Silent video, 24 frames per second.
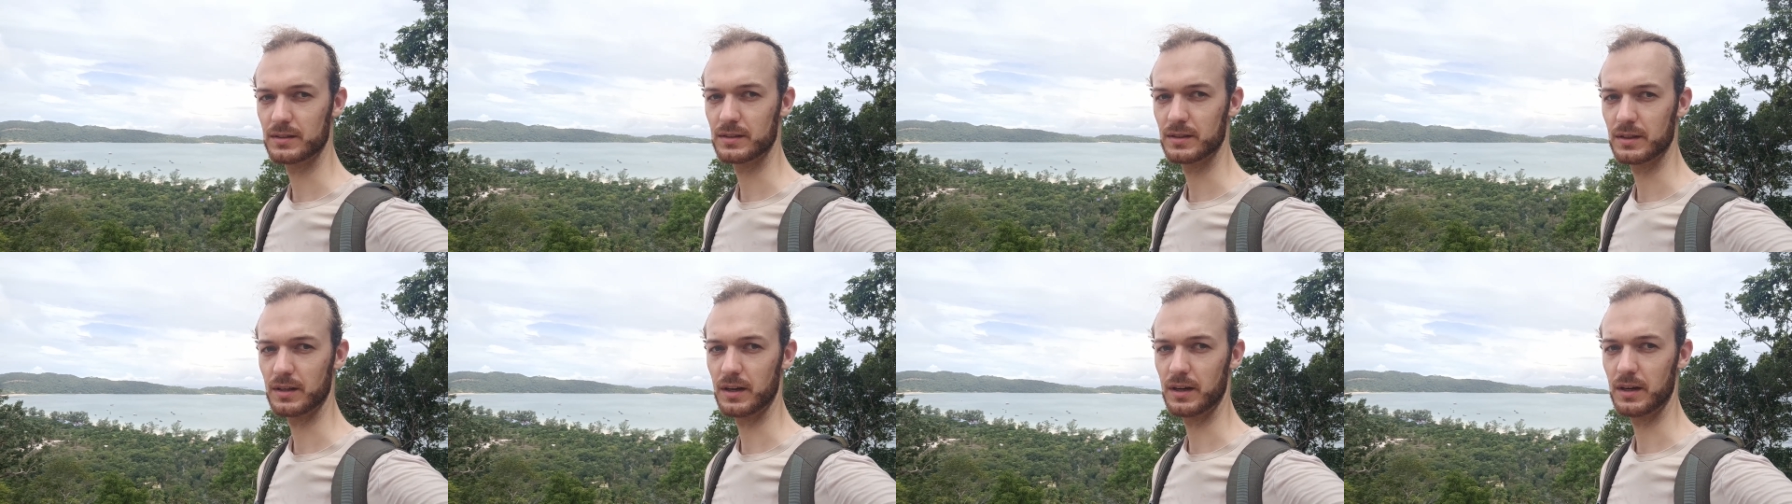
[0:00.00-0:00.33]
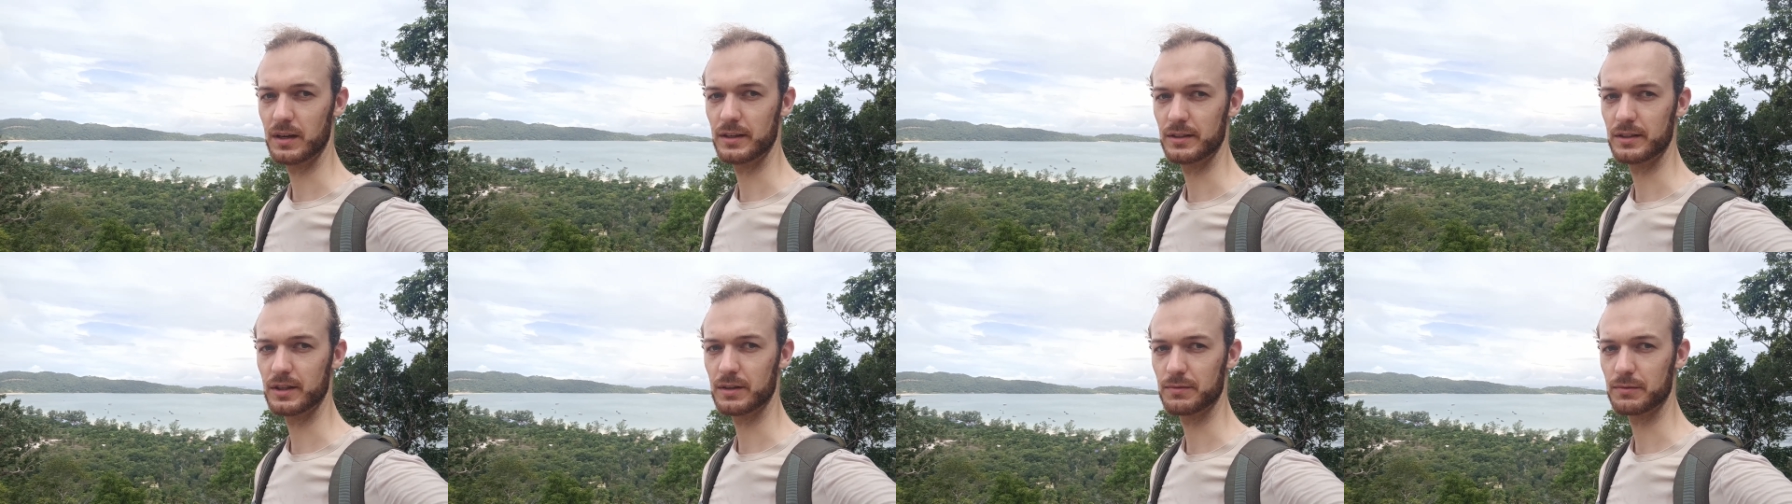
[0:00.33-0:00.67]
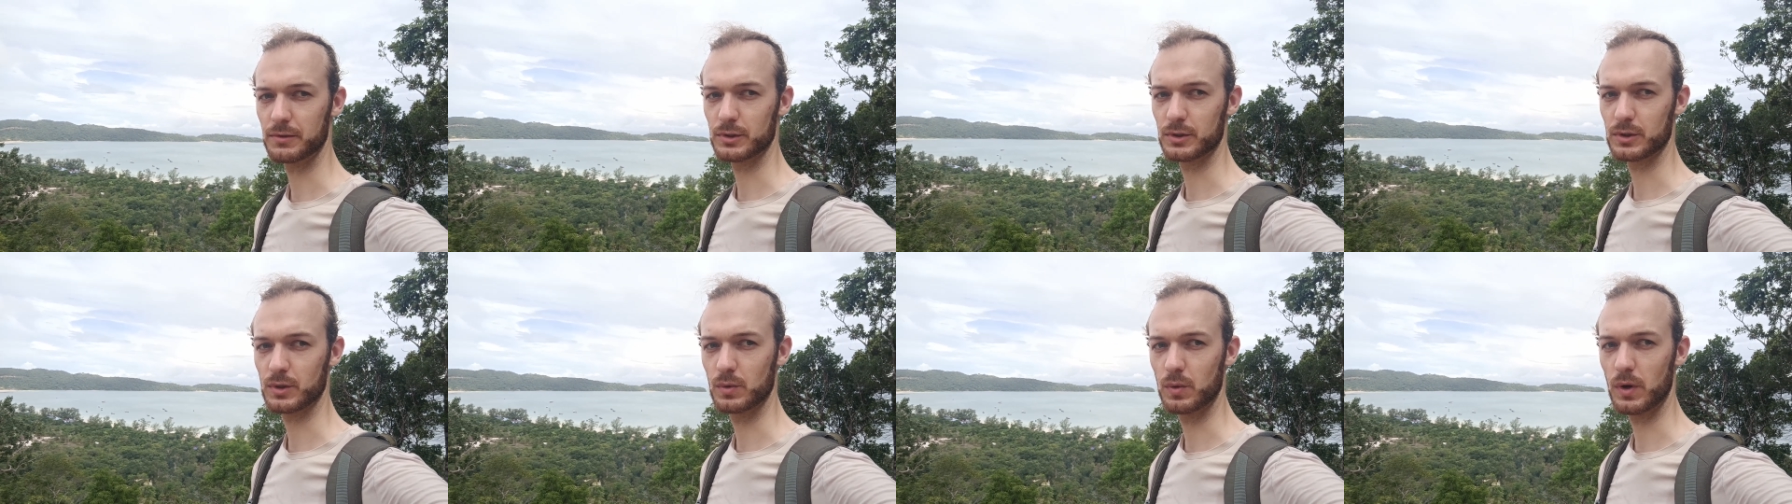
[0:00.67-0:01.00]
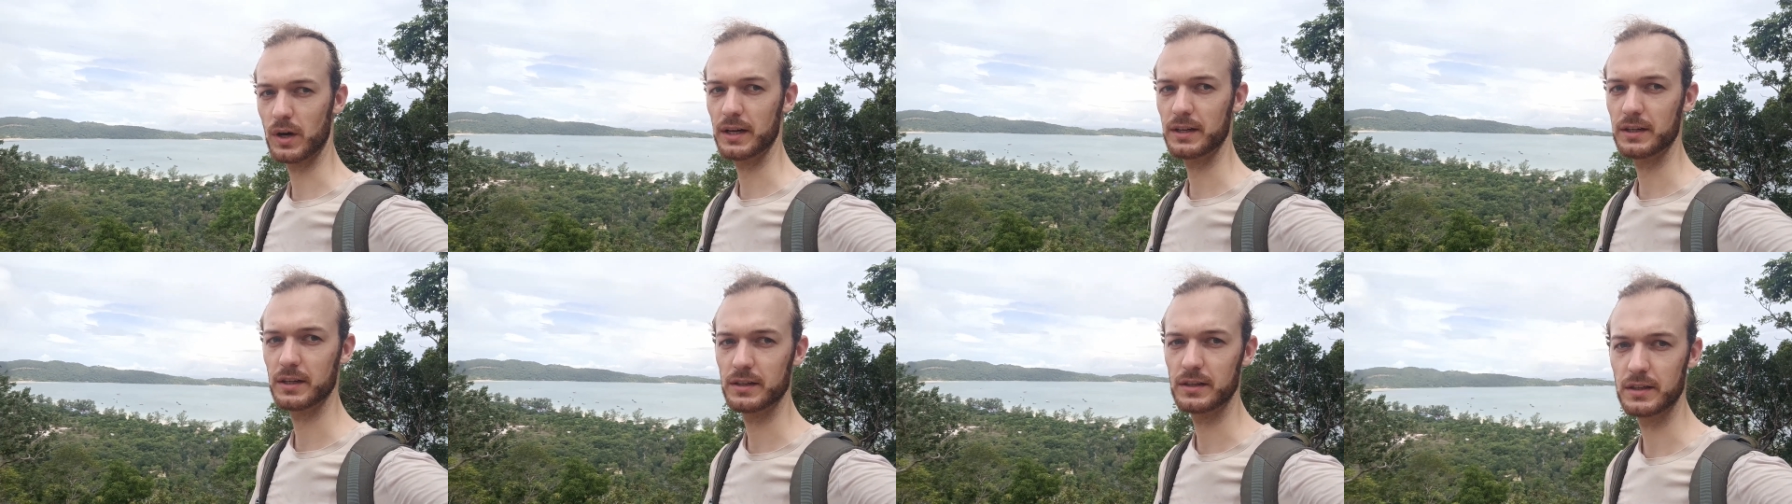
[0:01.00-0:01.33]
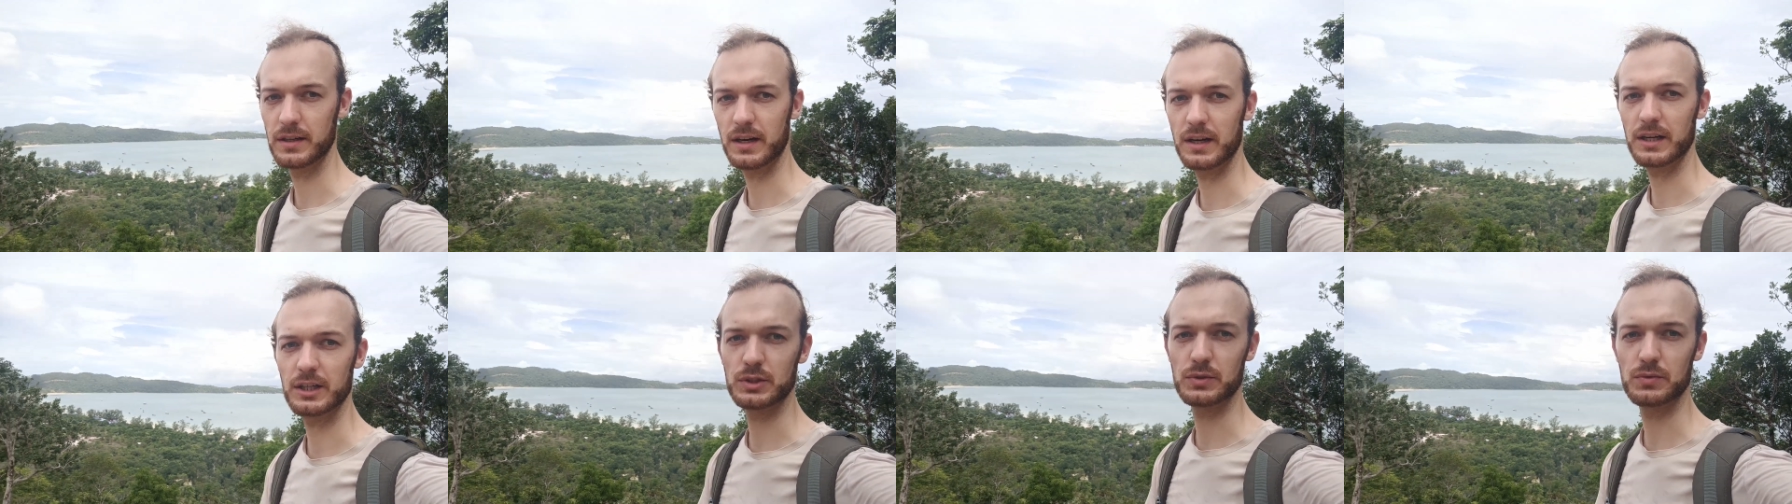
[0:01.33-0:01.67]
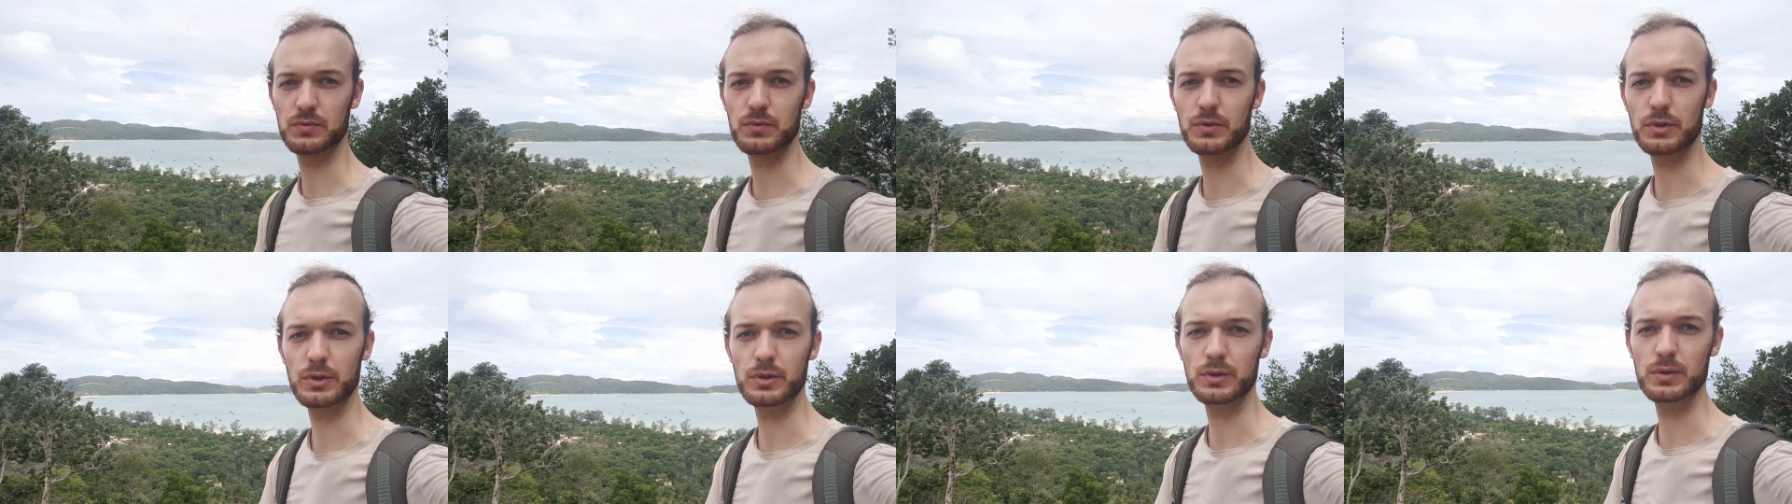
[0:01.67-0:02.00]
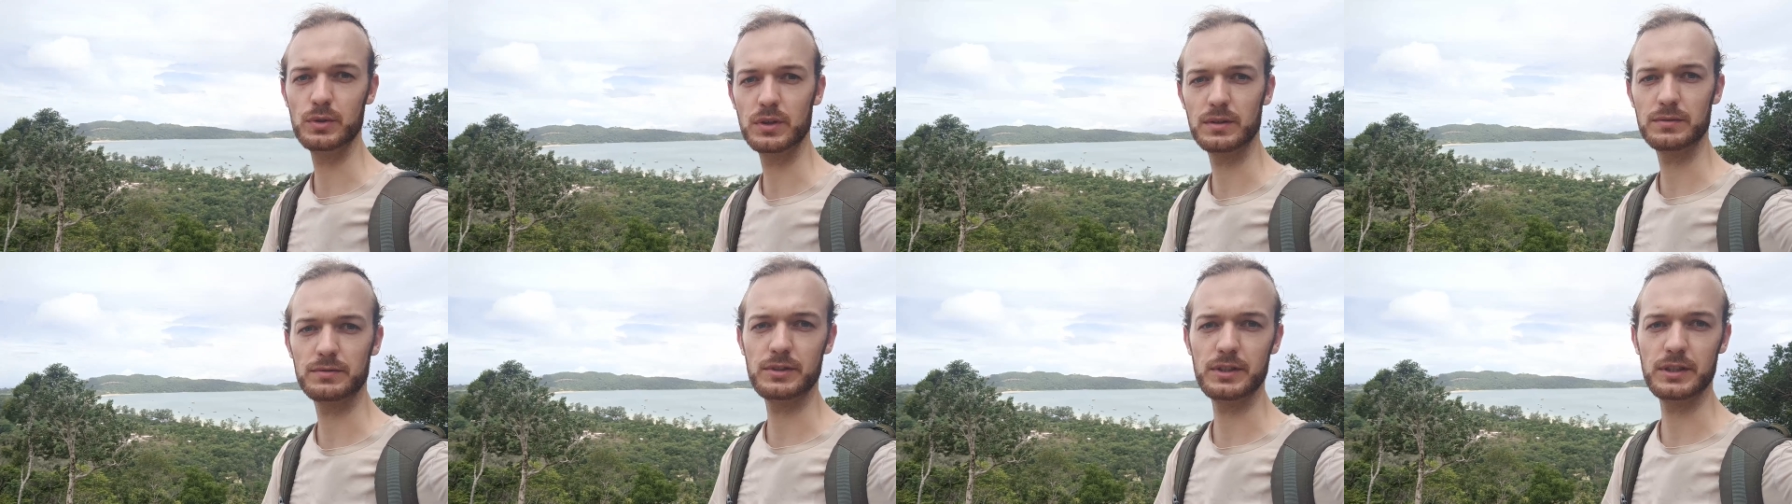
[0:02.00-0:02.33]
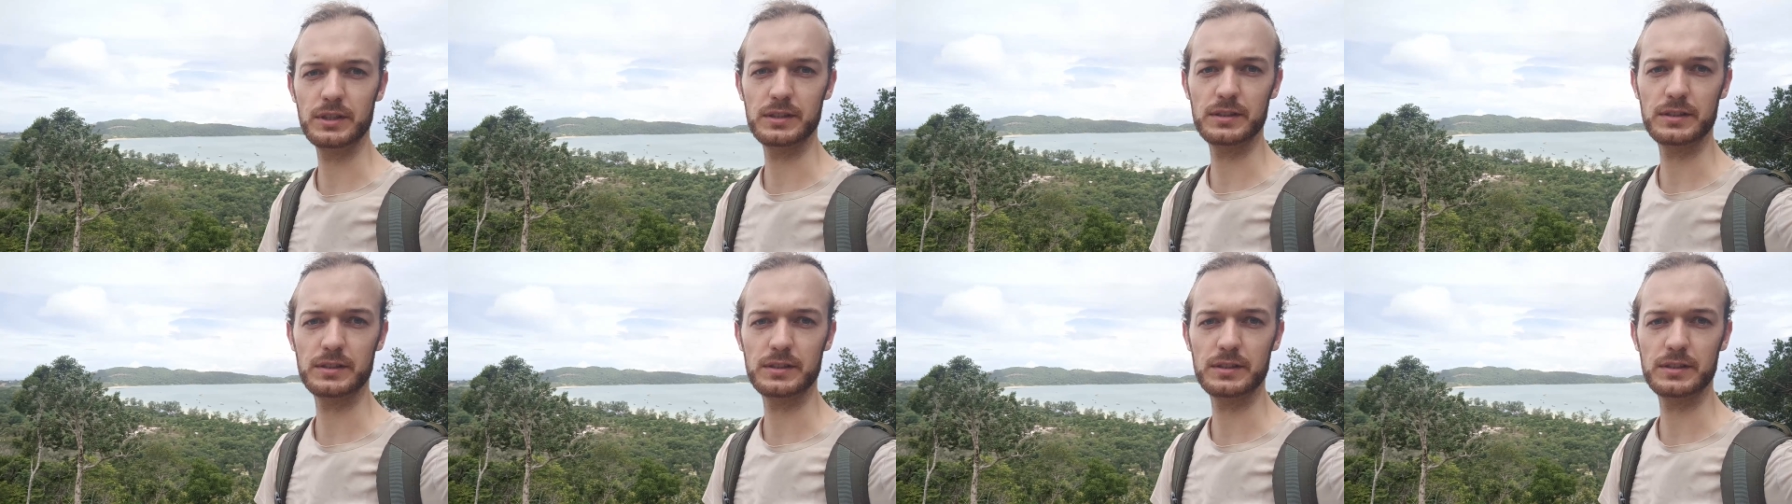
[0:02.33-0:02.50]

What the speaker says: it offers quite a nice view of the